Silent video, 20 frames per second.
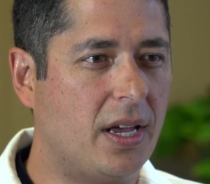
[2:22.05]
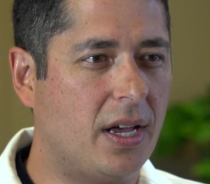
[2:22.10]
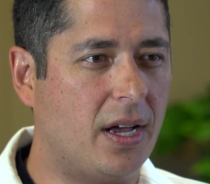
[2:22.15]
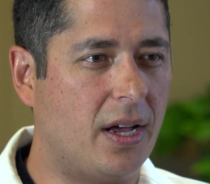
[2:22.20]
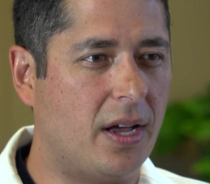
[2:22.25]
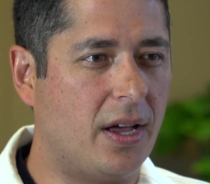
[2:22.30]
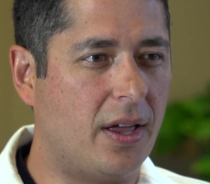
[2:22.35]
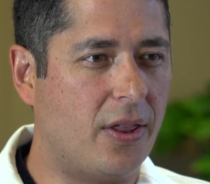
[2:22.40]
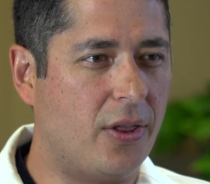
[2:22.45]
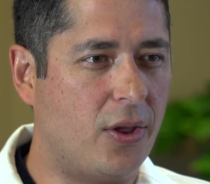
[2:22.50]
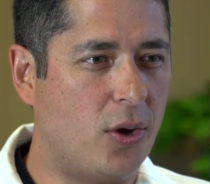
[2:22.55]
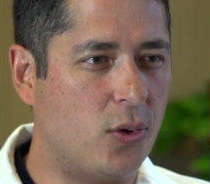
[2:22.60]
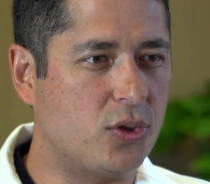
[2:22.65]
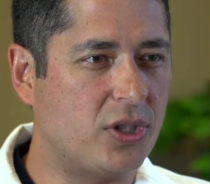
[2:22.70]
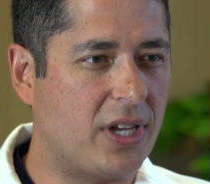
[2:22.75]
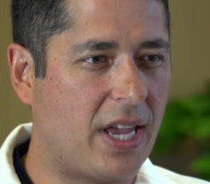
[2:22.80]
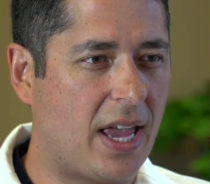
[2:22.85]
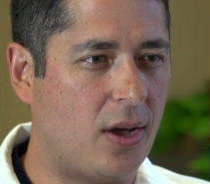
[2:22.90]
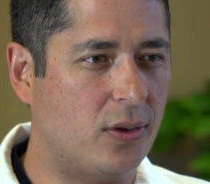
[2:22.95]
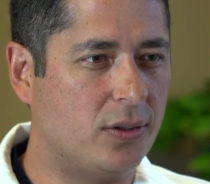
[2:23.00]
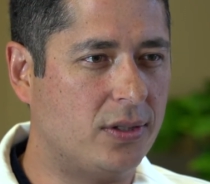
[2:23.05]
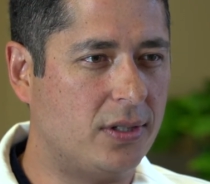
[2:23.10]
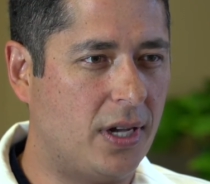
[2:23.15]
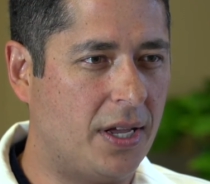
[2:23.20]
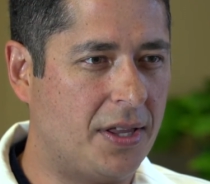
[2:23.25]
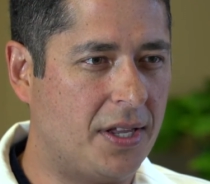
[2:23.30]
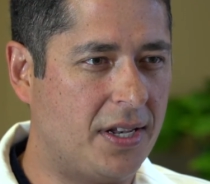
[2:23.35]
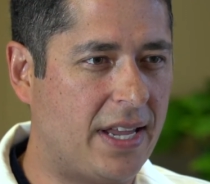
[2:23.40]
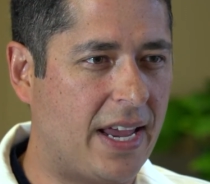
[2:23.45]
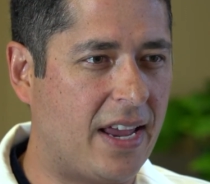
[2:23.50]
Uh, those count
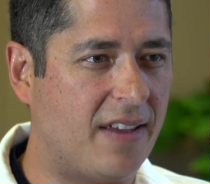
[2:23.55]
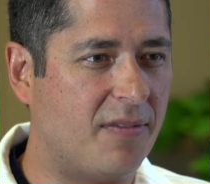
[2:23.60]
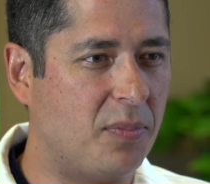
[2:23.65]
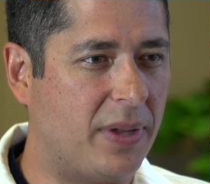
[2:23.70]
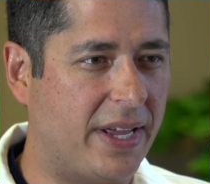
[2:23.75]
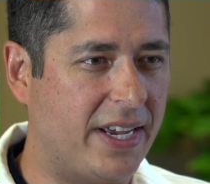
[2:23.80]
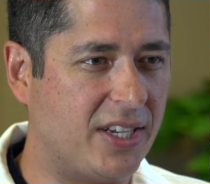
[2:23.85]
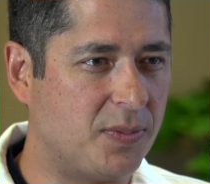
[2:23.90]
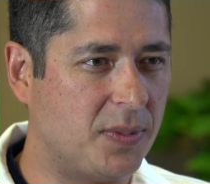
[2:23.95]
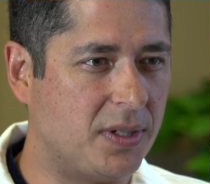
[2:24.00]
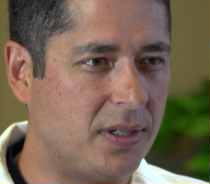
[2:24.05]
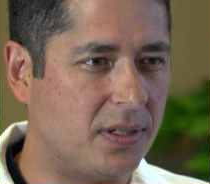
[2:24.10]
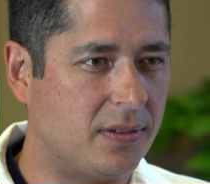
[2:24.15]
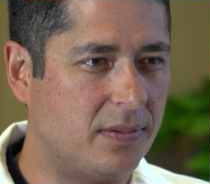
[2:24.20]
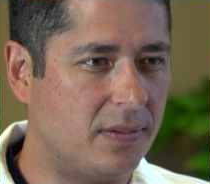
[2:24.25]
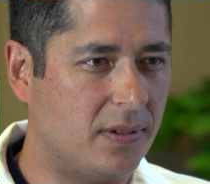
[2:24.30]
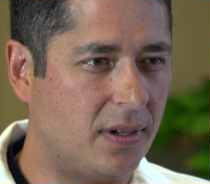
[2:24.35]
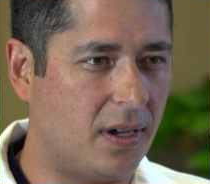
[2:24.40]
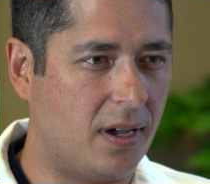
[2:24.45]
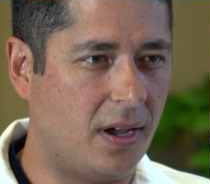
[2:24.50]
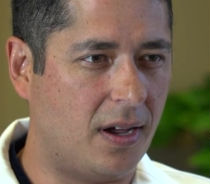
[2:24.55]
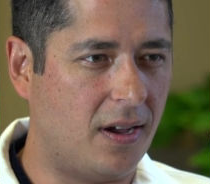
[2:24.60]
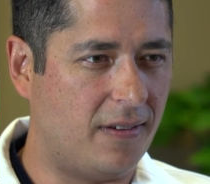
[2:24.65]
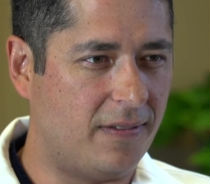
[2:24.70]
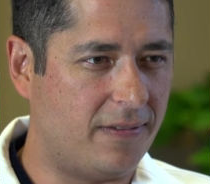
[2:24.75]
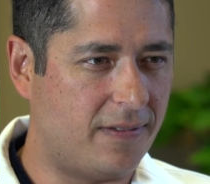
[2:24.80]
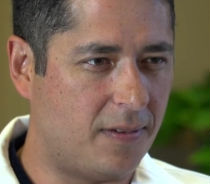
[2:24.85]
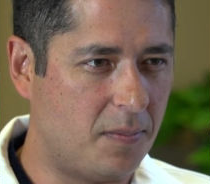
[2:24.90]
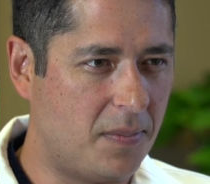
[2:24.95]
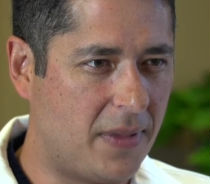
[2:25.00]
on the day of placement.
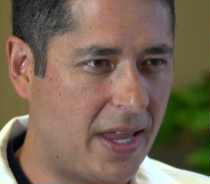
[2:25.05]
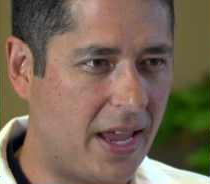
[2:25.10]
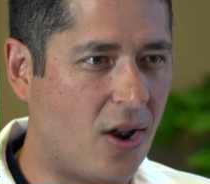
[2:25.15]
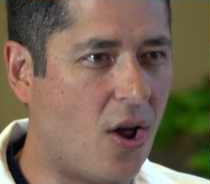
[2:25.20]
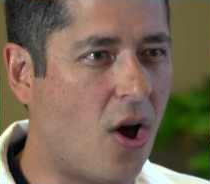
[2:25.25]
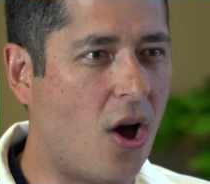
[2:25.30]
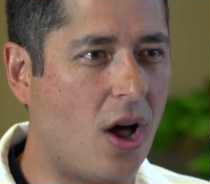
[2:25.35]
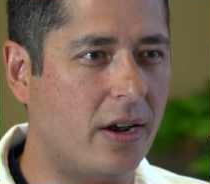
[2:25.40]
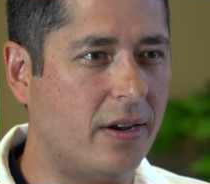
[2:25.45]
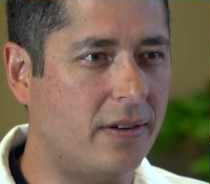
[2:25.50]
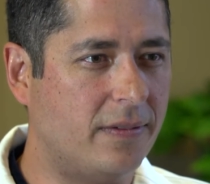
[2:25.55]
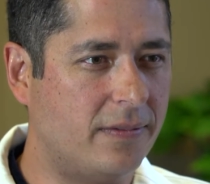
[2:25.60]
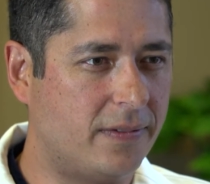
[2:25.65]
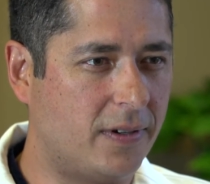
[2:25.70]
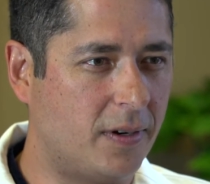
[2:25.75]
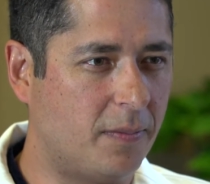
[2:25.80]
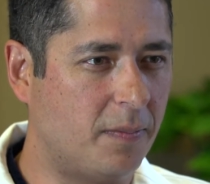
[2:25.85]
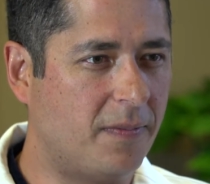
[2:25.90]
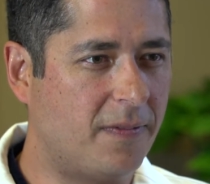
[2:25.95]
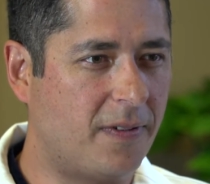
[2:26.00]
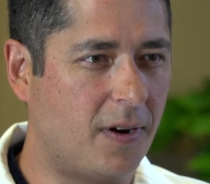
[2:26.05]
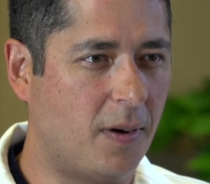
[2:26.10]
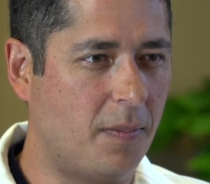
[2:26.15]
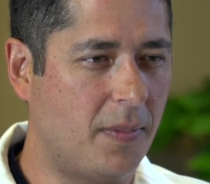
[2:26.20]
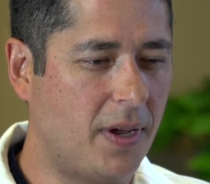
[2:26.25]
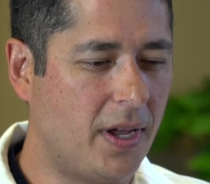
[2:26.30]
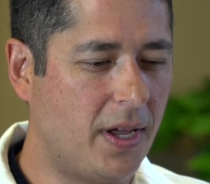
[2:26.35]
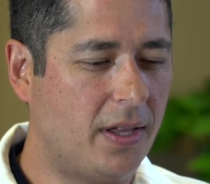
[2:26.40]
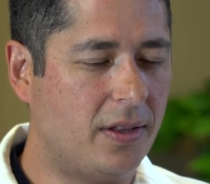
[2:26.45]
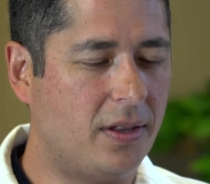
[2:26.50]
Uh, from then on, from,
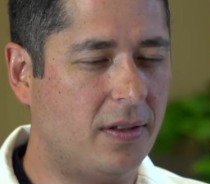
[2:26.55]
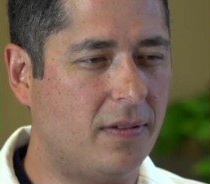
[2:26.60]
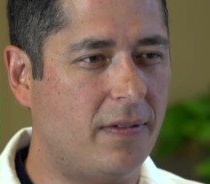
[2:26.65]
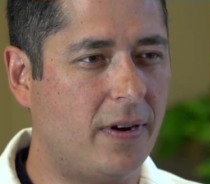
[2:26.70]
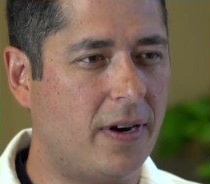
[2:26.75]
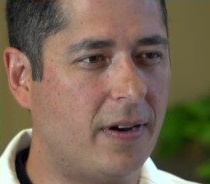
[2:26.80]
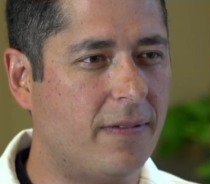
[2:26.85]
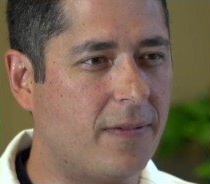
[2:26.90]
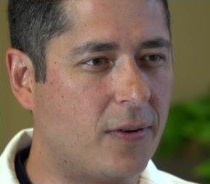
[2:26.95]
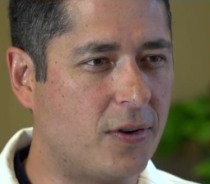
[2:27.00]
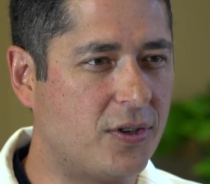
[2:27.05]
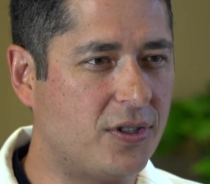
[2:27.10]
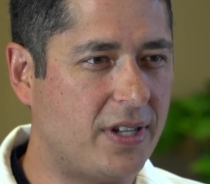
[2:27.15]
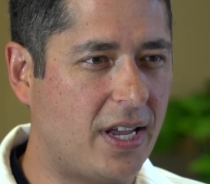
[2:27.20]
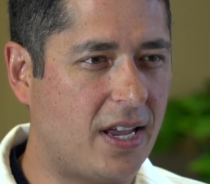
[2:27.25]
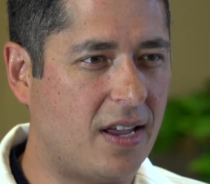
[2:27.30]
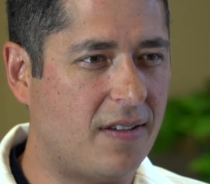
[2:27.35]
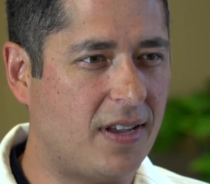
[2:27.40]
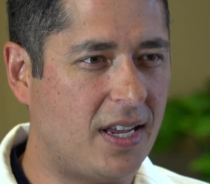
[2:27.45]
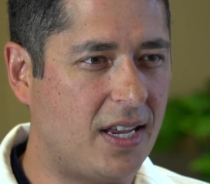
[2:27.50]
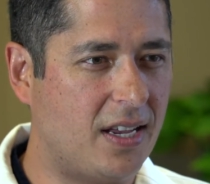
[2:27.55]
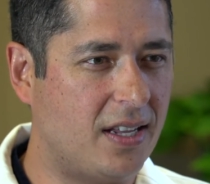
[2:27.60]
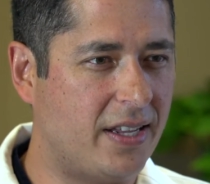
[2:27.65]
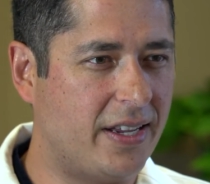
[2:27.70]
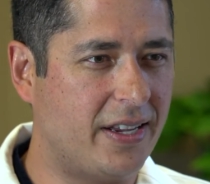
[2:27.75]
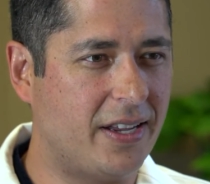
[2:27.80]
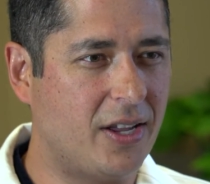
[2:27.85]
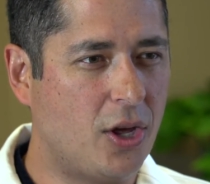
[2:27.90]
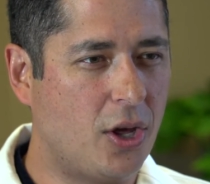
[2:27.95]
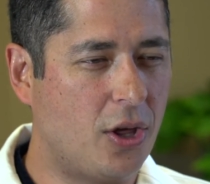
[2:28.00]
from the very first day of
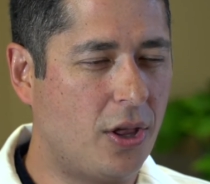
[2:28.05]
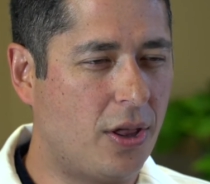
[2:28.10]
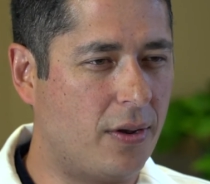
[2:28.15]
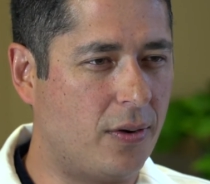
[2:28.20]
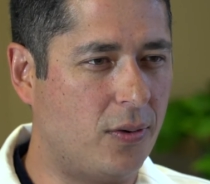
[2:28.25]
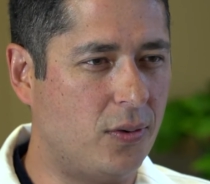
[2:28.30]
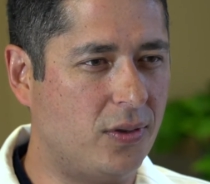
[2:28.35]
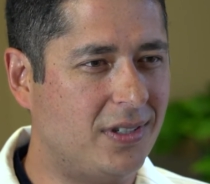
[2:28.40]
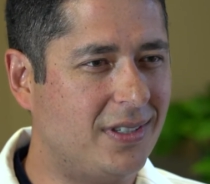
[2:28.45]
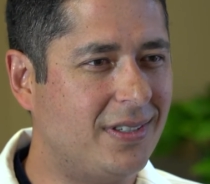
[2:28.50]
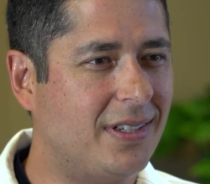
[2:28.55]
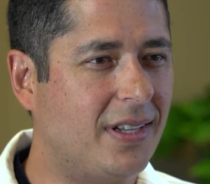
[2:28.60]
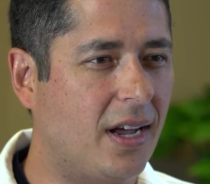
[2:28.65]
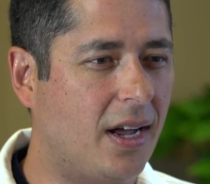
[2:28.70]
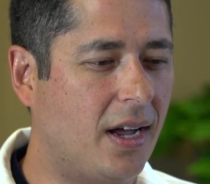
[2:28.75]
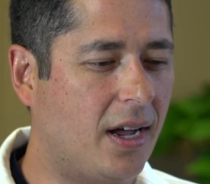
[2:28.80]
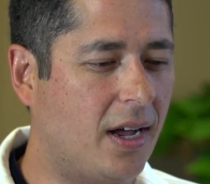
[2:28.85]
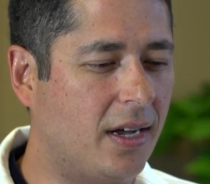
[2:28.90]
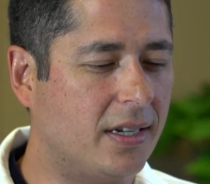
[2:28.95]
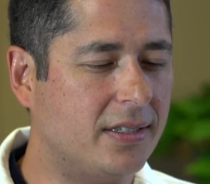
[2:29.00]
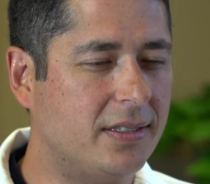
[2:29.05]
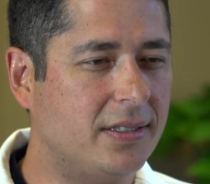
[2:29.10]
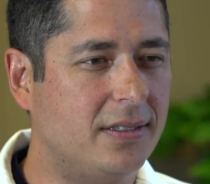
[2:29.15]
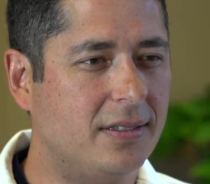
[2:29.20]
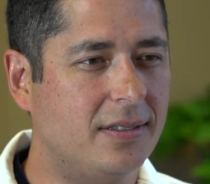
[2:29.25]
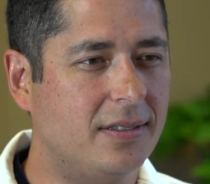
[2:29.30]
healing through uh,